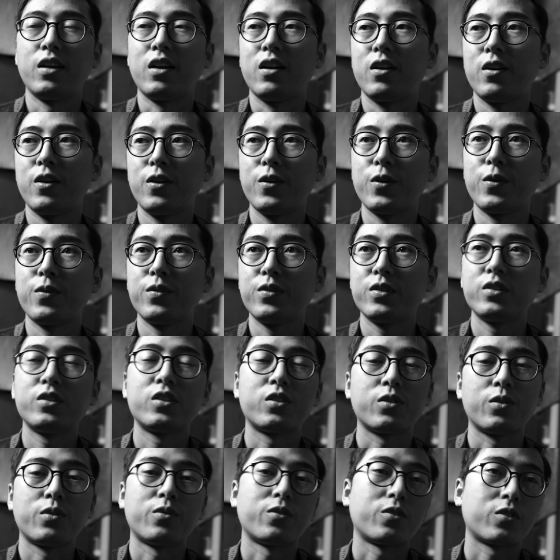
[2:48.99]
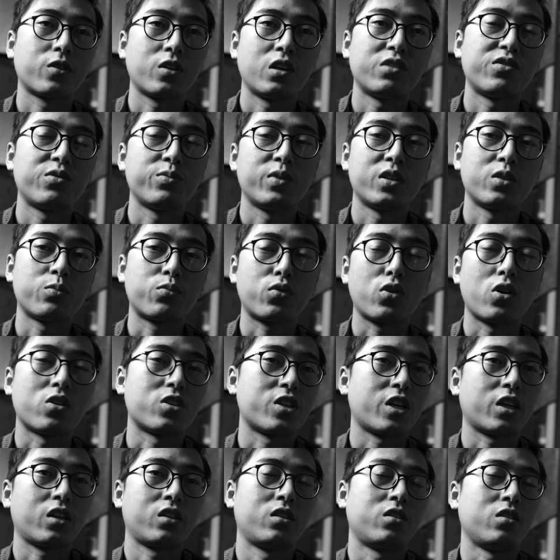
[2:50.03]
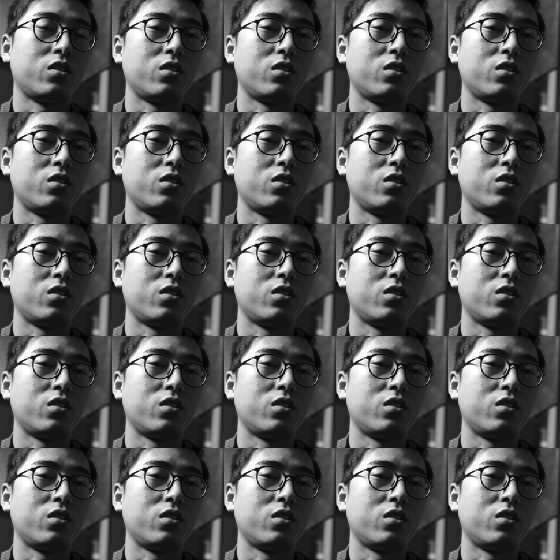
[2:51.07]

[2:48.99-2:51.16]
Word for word: Um, it's a government project.